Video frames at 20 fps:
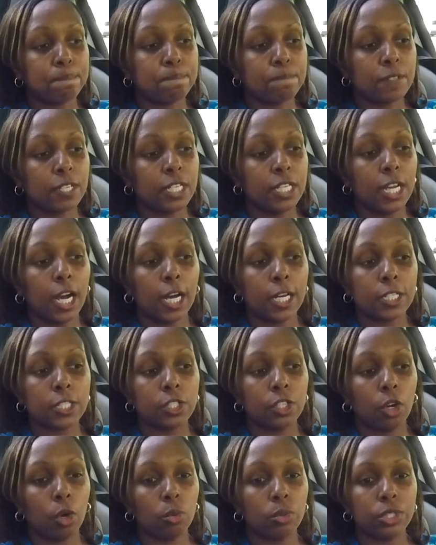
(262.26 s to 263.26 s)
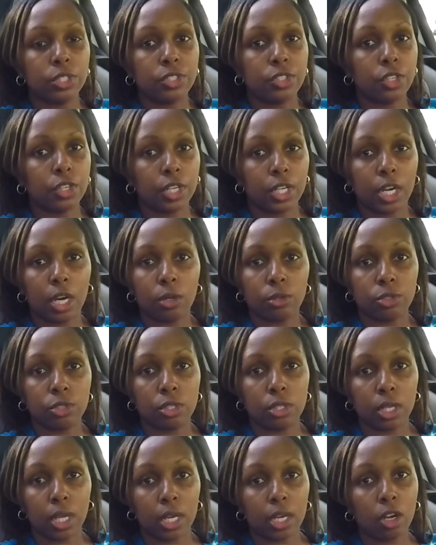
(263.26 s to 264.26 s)
He honestly only took it out
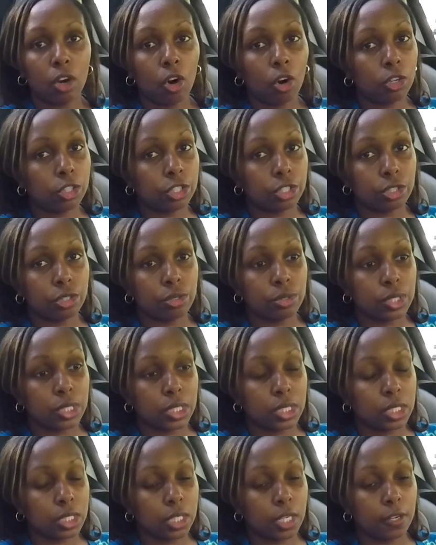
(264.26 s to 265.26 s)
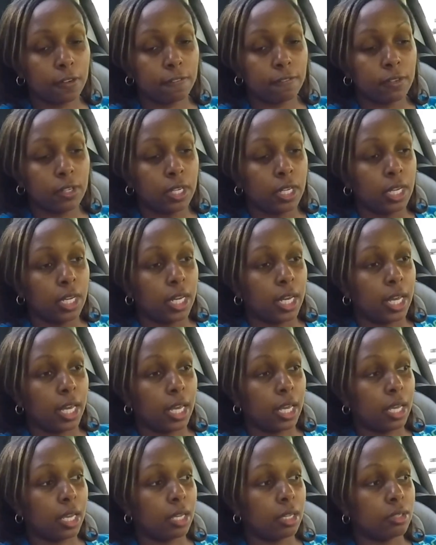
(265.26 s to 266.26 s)
to like car shows and stuff,
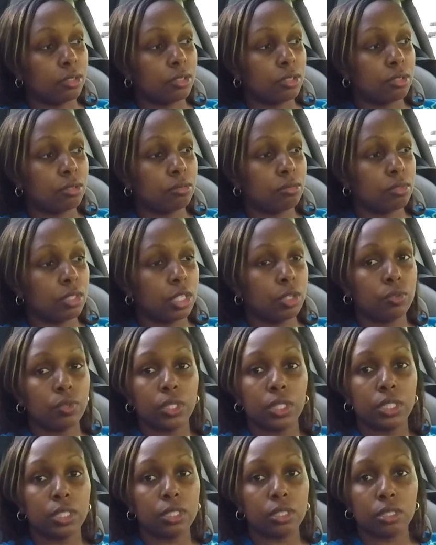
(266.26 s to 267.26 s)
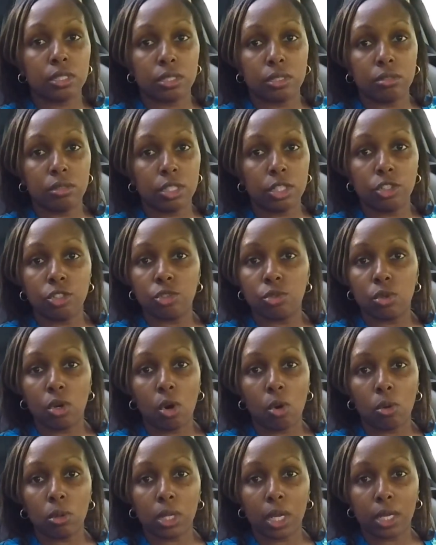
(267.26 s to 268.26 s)
and he really just didn't do a
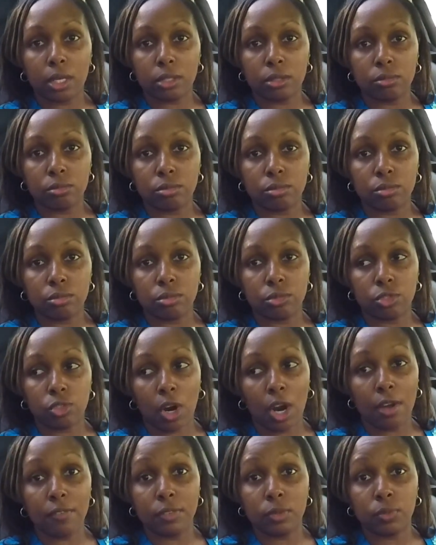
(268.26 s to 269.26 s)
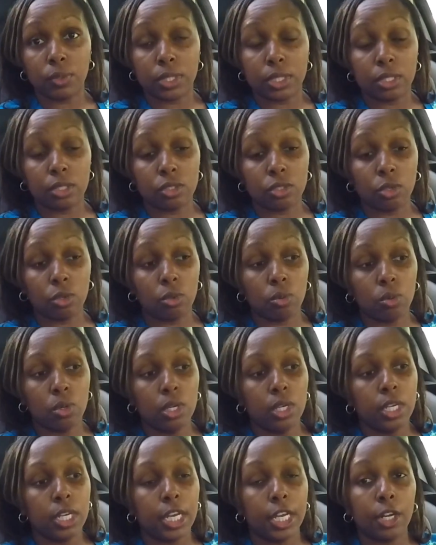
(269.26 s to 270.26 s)
whole lot of driving with it. So
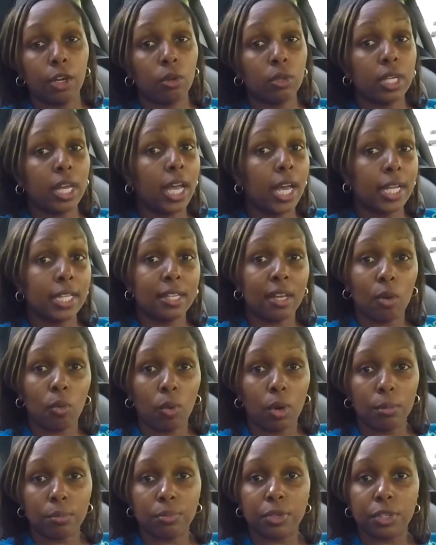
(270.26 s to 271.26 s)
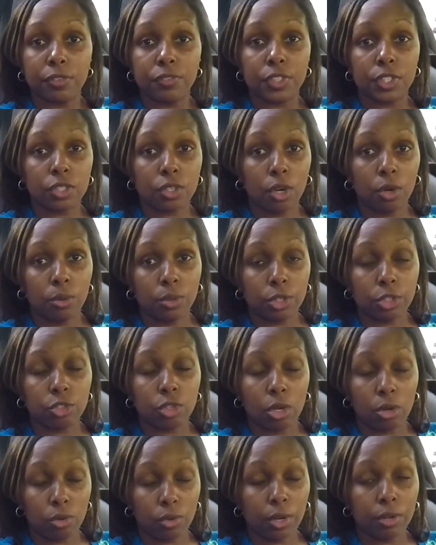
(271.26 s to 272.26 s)
it only had that one previous owner,
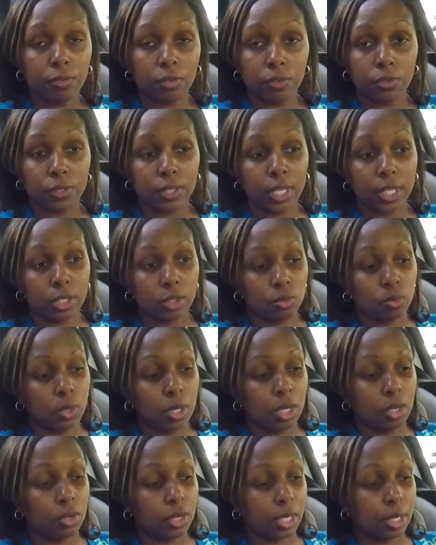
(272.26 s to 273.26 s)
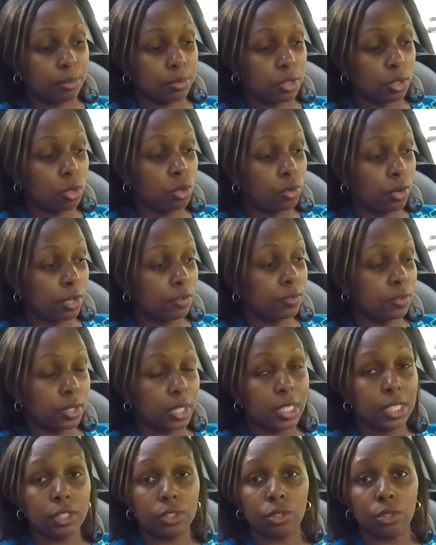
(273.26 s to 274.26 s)
so I'm grateful for that as well, and I'm so grateful
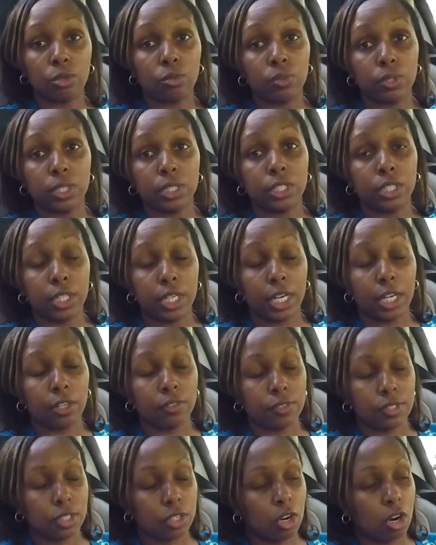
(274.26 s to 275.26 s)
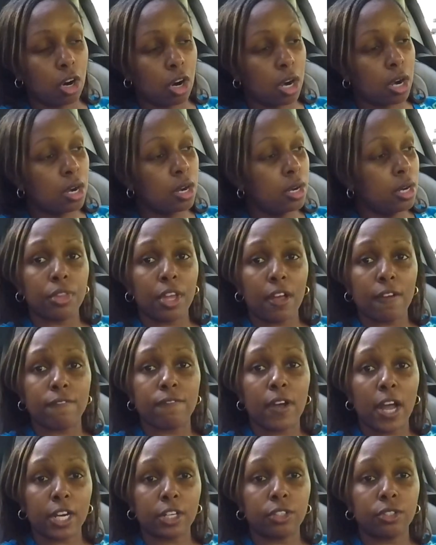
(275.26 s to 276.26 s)
that he took really good care of this car. That
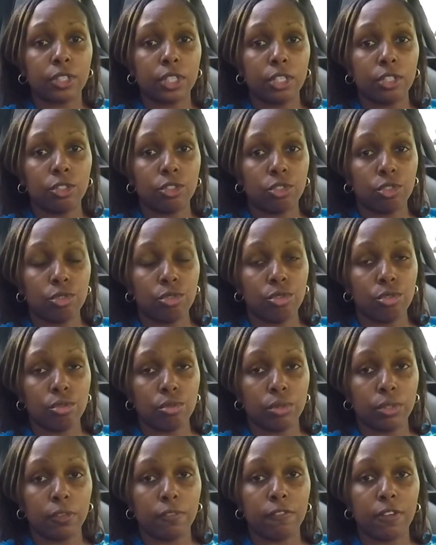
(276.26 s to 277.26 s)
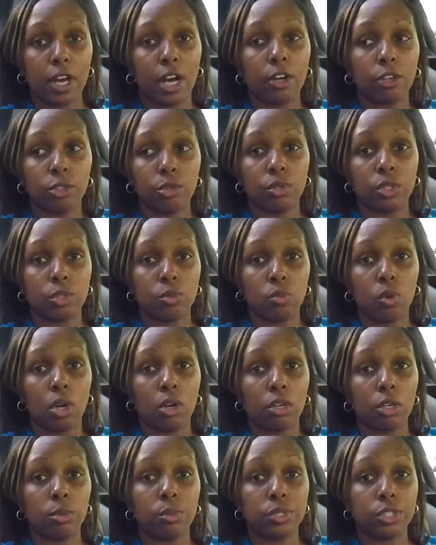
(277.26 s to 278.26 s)
factored into the value as
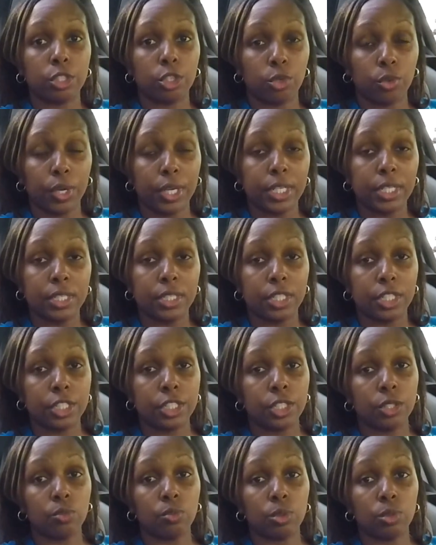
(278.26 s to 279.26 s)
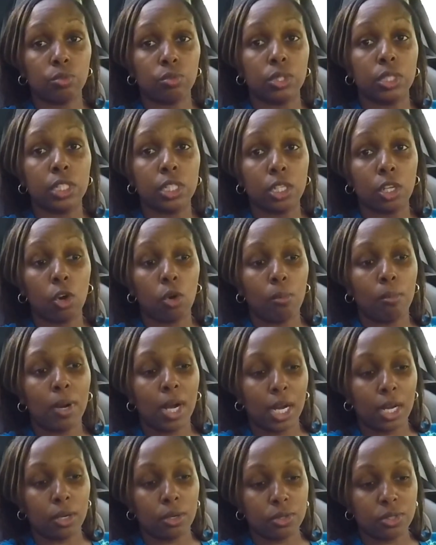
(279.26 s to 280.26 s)
well. It was in great condition with really low
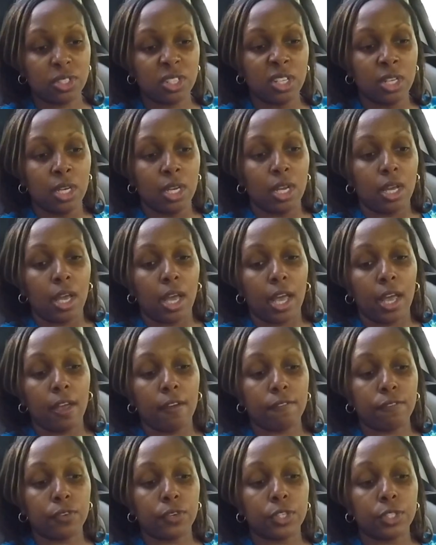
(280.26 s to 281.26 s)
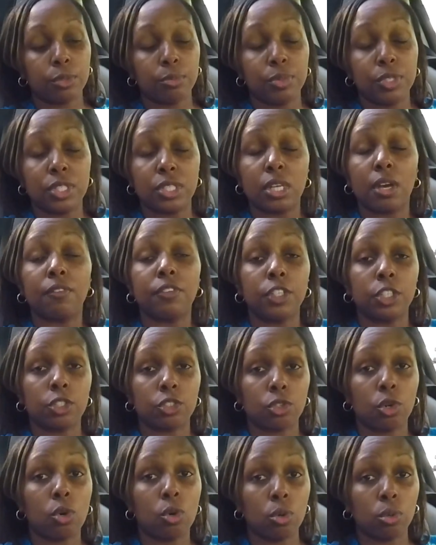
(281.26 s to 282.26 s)
miles, and for it to be 7
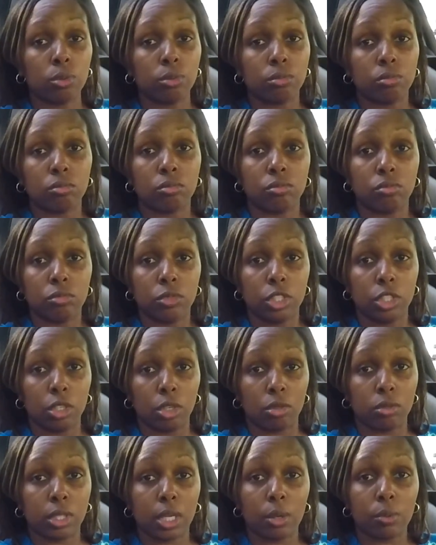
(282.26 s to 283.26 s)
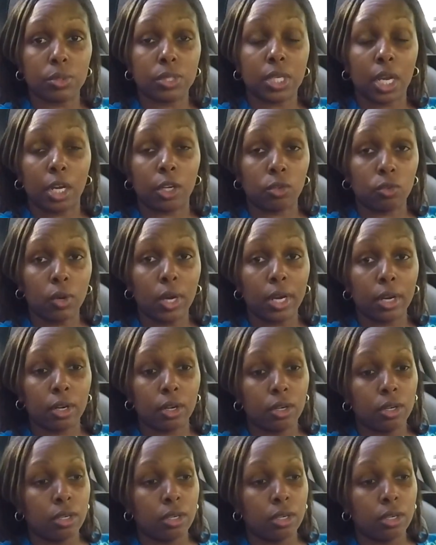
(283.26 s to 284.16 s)
years old, you know, that was kind of rare.